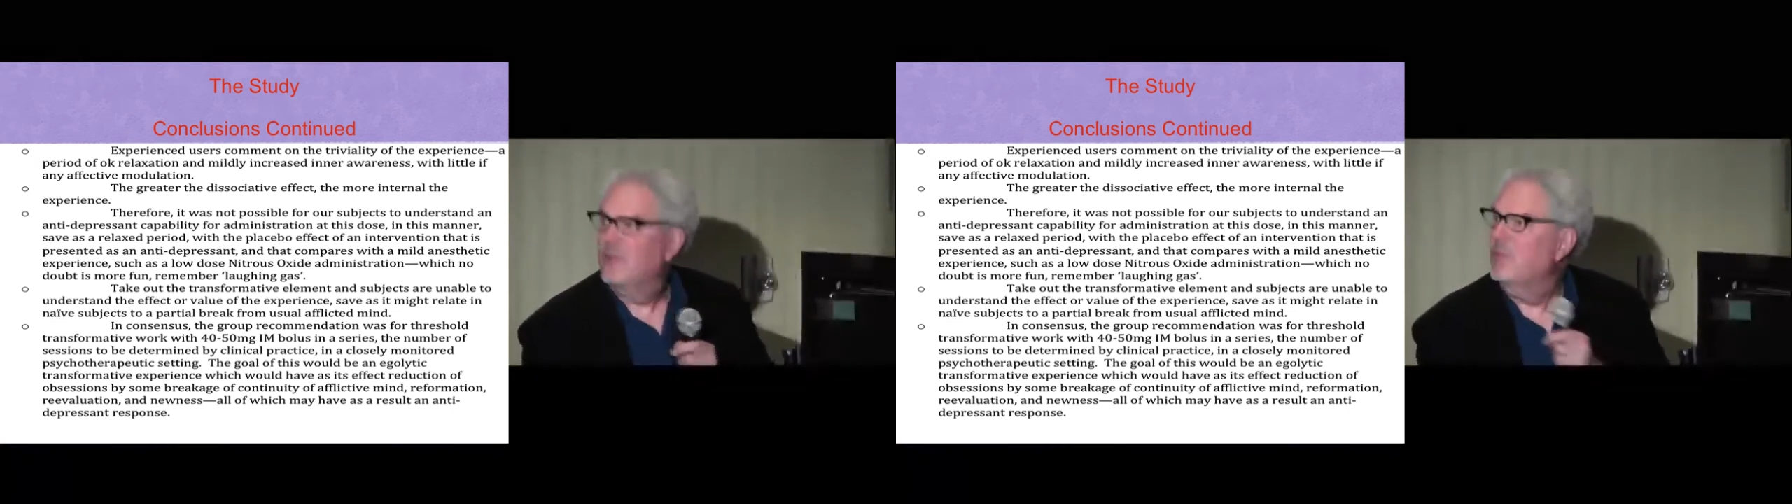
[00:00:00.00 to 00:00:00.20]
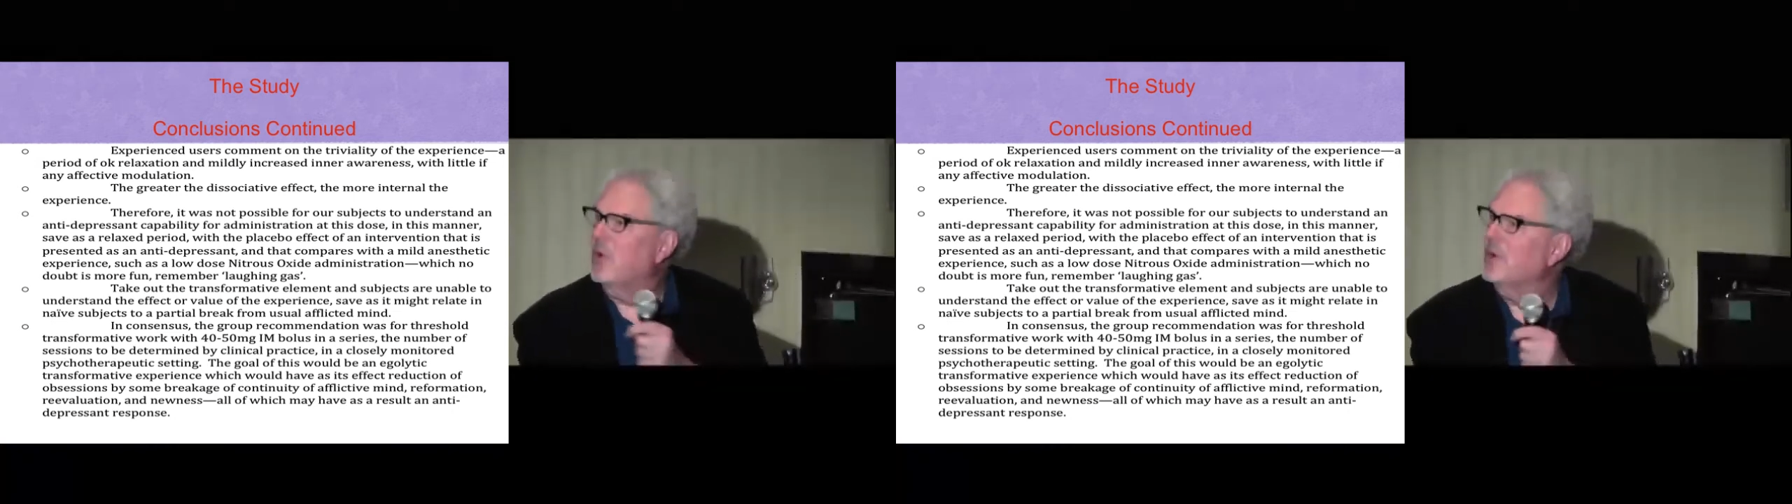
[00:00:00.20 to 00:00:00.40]

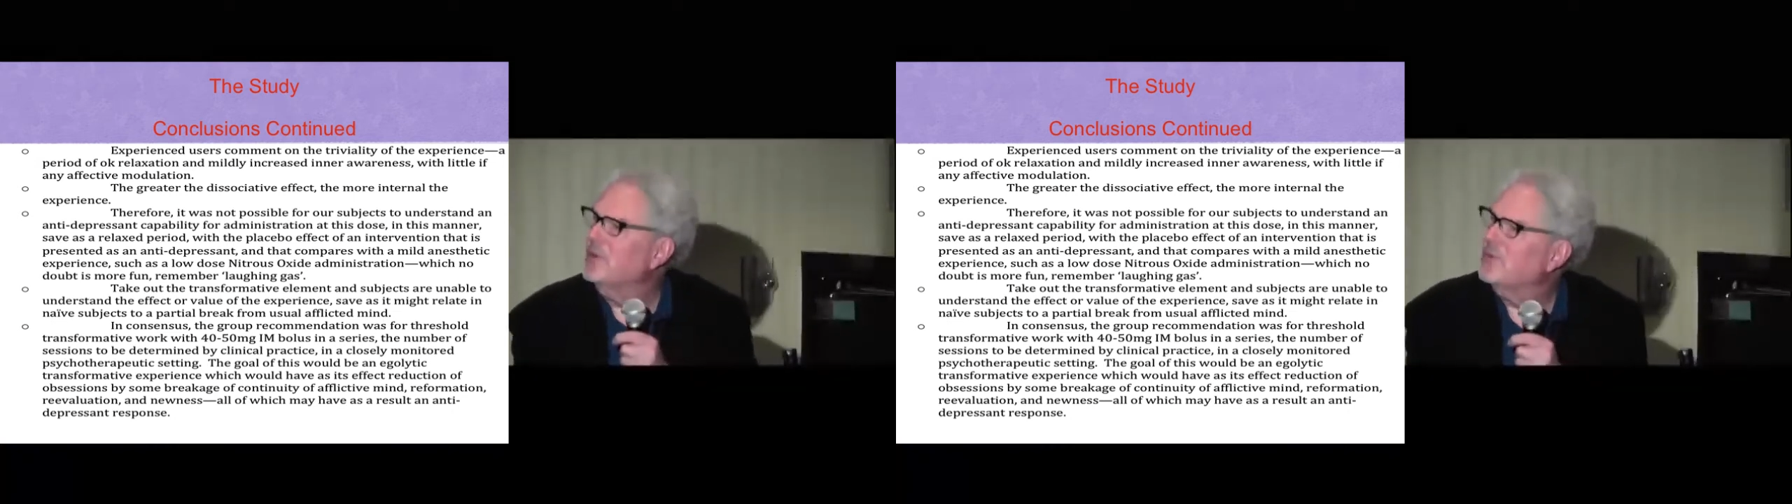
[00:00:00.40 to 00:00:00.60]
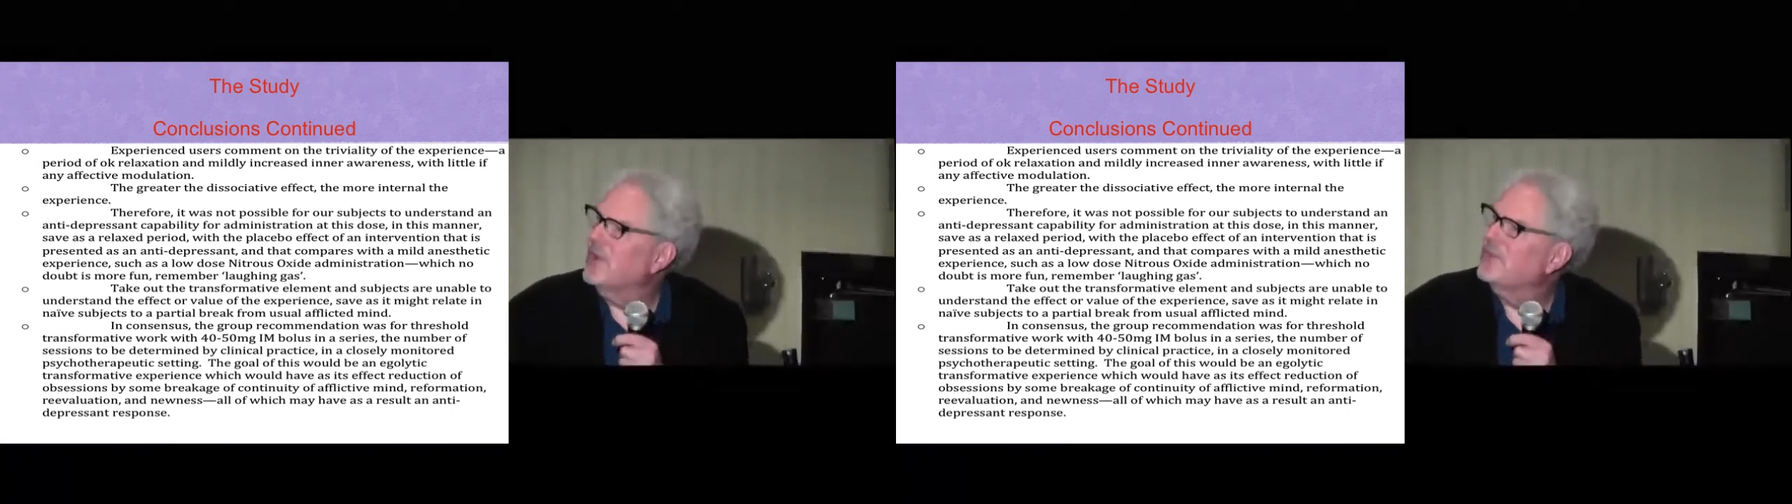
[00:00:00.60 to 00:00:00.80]
the more
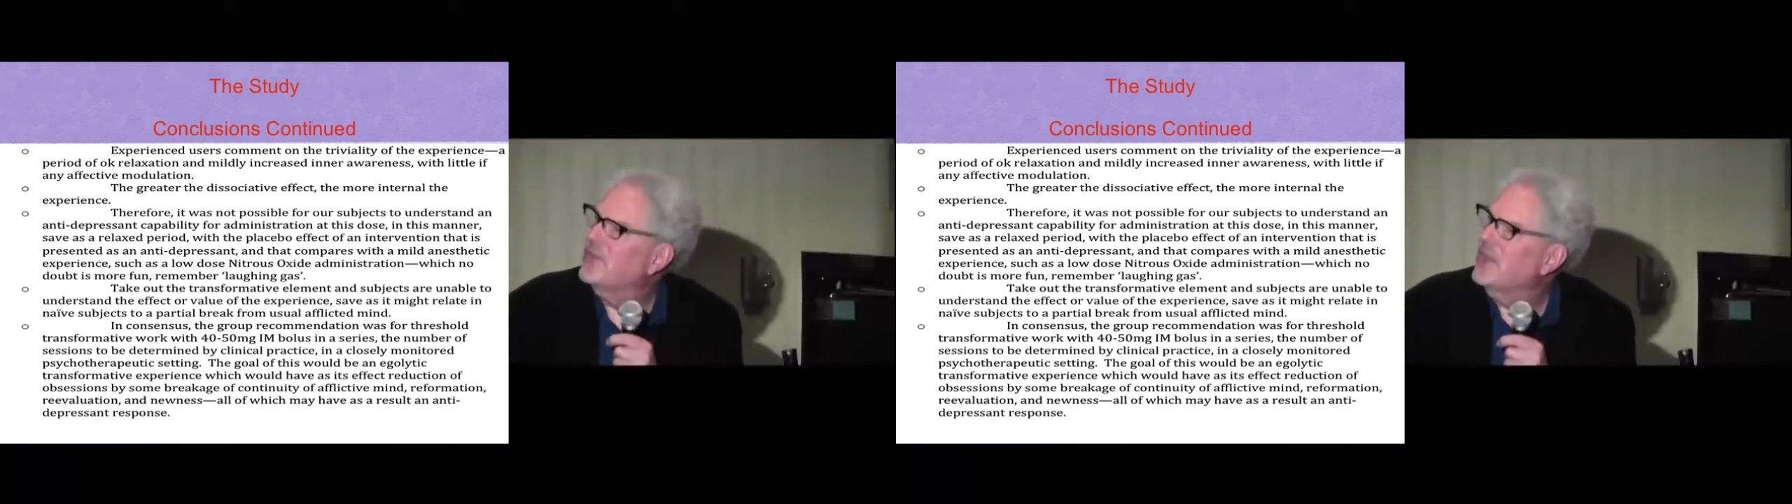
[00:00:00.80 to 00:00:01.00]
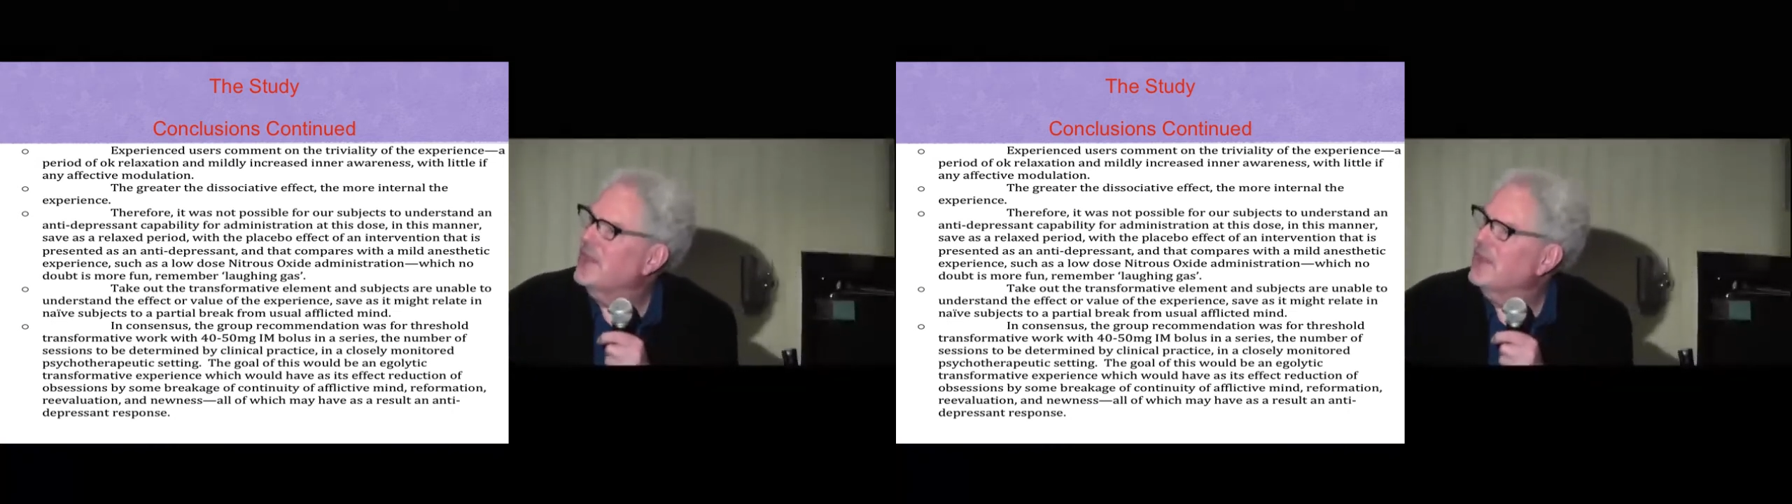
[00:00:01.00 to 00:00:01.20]

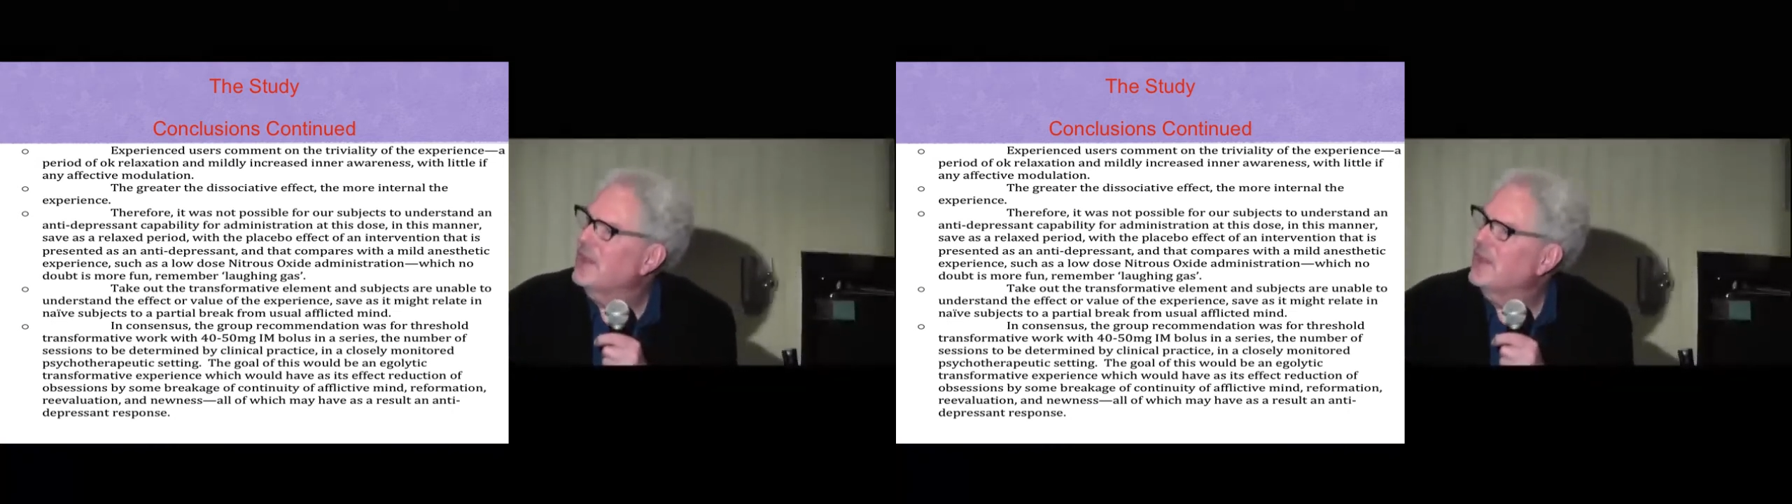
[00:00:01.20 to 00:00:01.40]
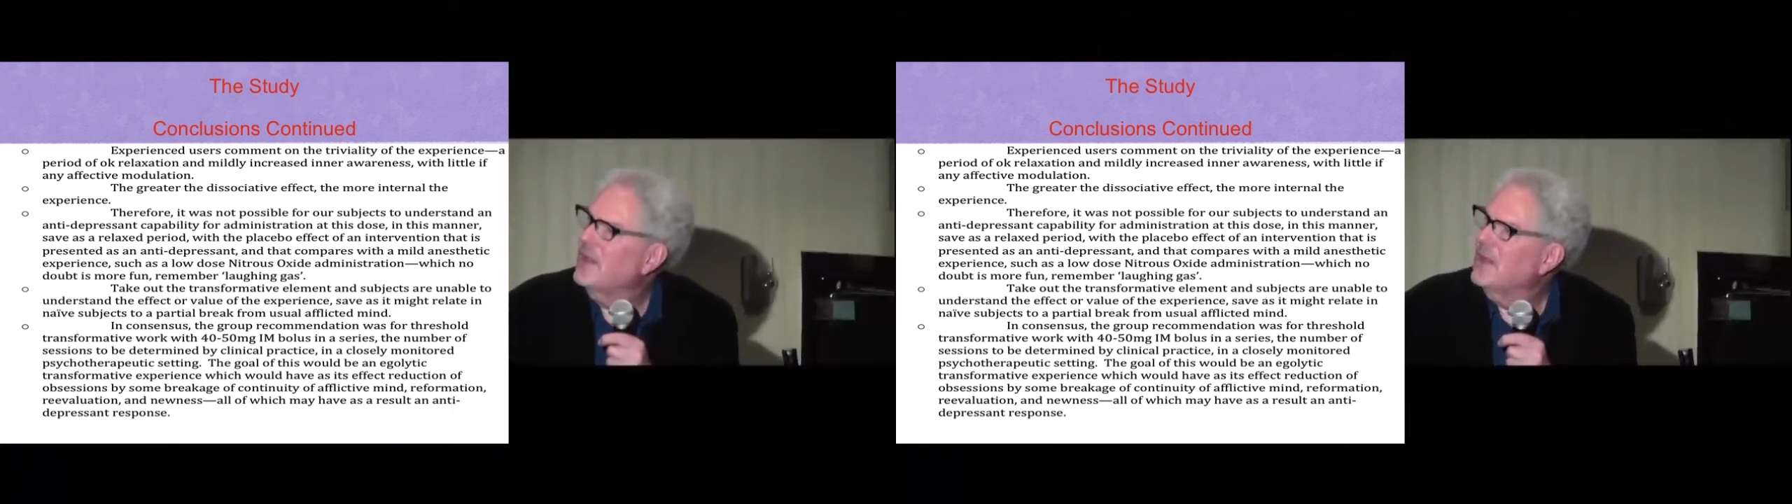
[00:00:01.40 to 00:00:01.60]
interesting
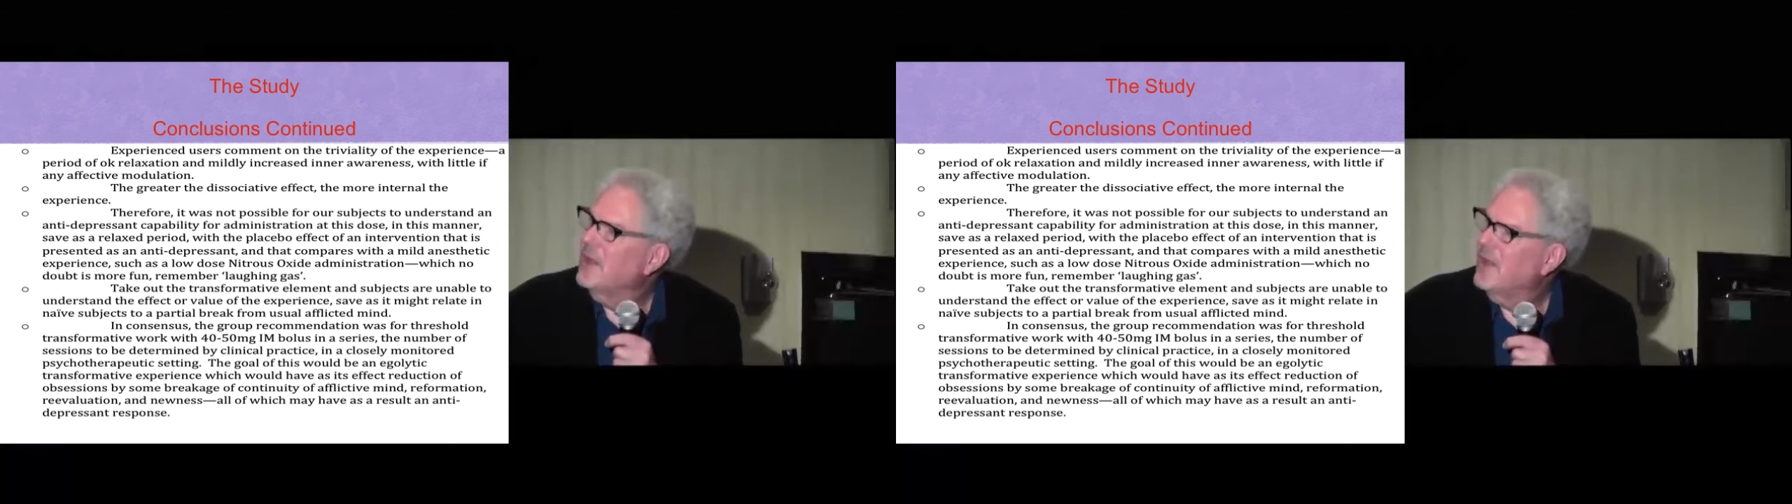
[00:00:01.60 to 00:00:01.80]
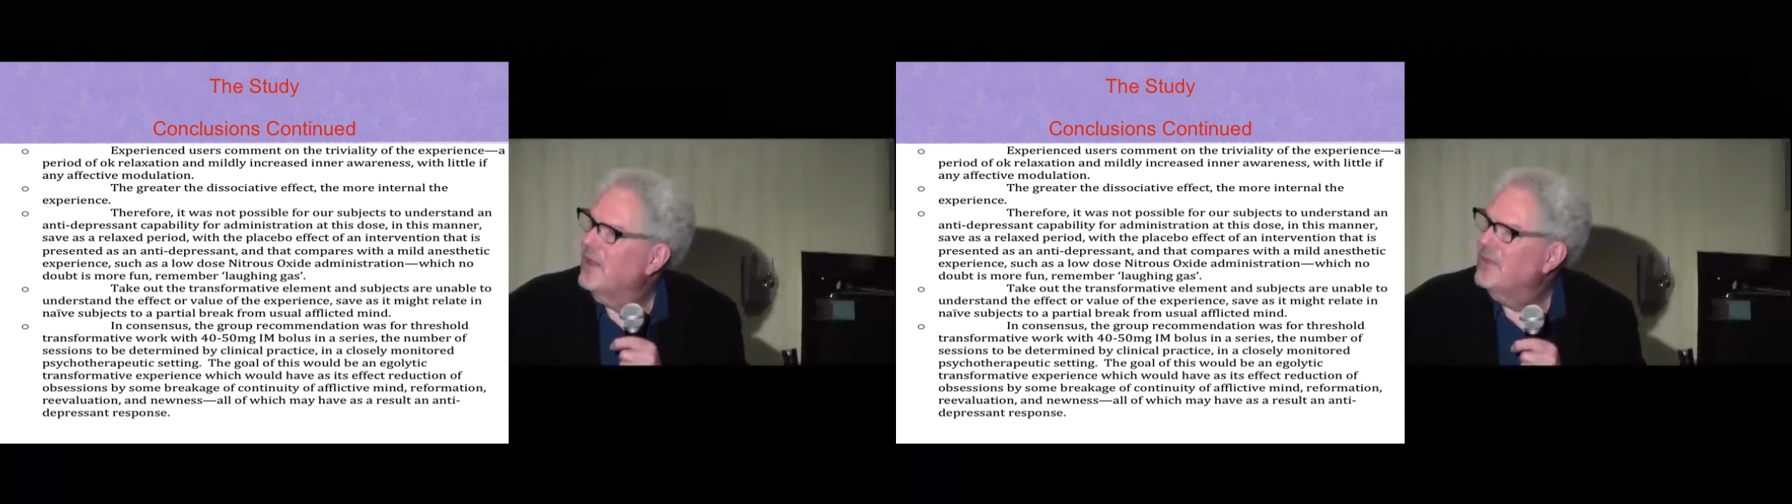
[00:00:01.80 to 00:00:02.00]

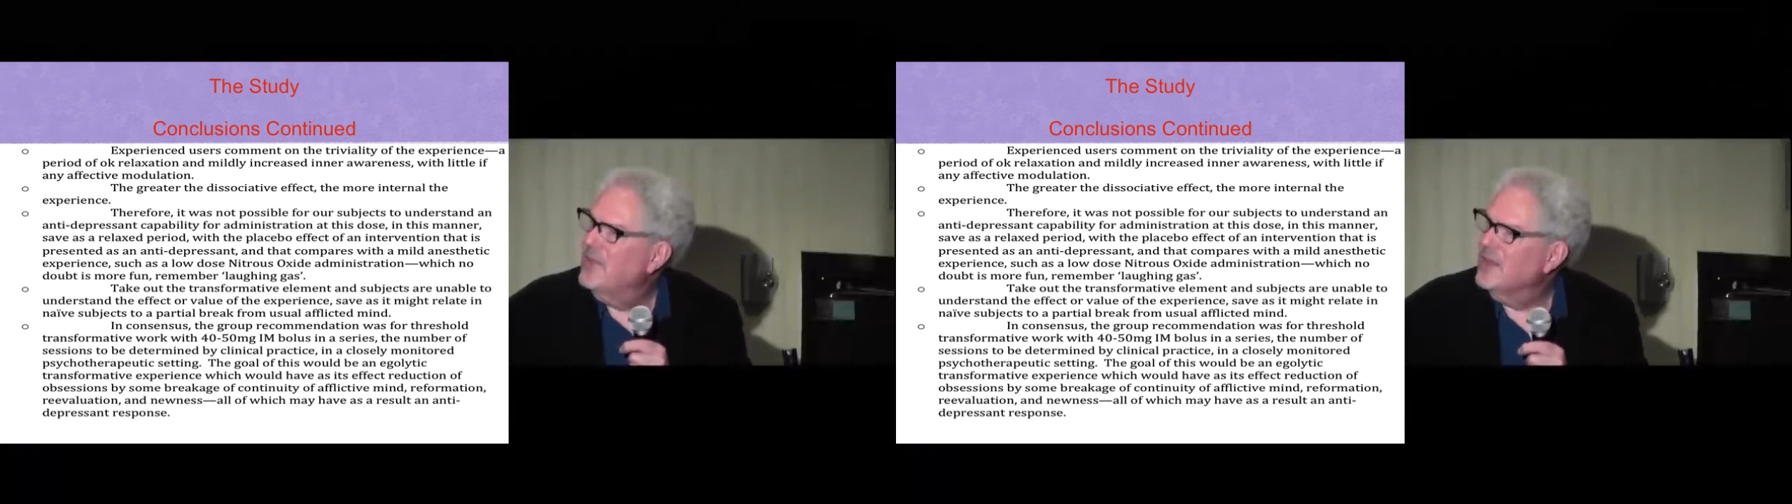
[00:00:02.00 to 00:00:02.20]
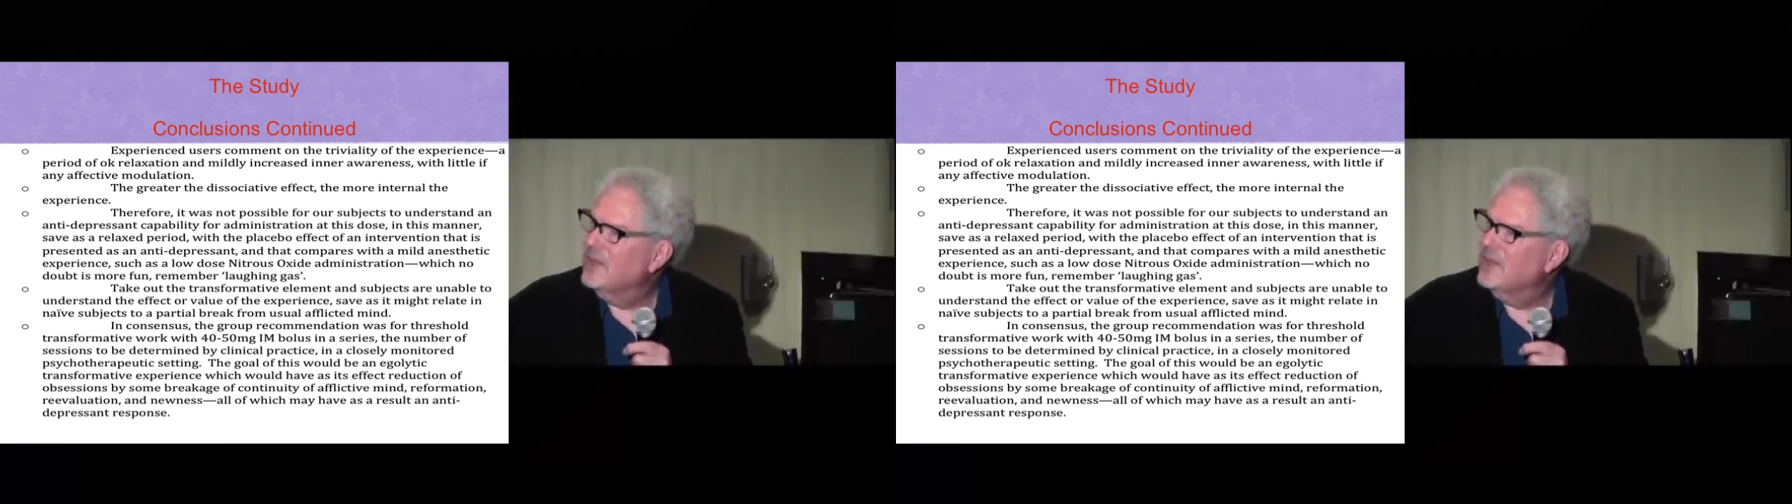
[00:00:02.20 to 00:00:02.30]
the